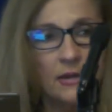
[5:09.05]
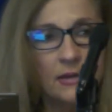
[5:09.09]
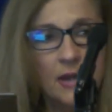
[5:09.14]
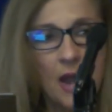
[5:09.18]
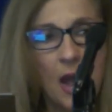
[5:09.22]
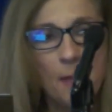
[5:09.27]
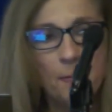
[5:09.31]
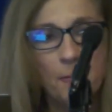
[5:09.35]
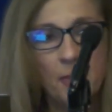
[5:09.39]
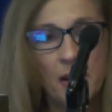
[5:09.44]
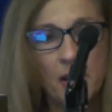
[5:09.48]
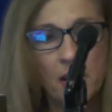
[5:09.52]

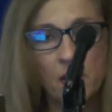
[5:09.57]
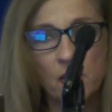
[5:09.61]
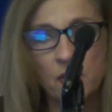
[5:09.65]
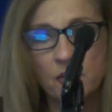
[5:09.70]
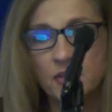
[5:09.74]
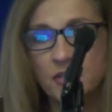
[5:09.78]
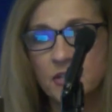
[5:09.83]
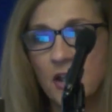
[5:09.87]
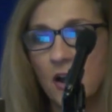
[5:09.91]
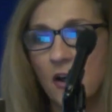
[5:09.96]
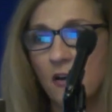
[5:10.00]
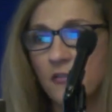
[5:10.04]
not by
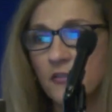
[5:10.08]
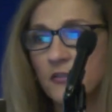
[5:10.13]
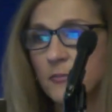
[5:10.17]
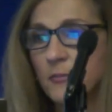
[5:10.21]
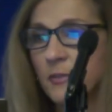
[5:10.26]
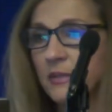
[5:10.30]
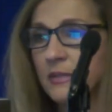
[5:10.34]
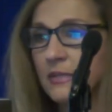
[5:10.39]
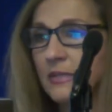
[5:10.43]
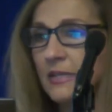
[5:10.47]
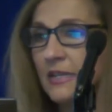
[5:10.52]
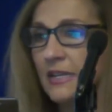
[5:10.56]
ourselves,
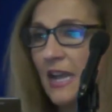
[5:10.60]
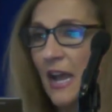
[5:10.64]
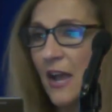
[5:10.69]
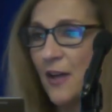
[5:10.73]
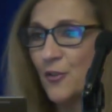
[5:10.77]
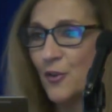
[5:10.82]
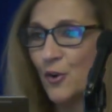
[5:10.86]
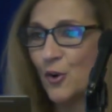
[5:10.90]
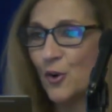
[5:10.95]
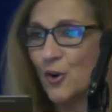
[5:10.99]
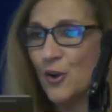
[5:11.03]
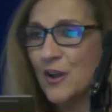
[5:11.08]
but
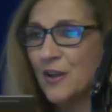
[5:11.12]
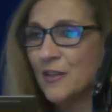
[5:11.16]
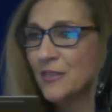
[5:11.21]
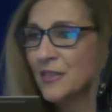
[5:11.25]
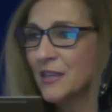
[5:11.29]
together.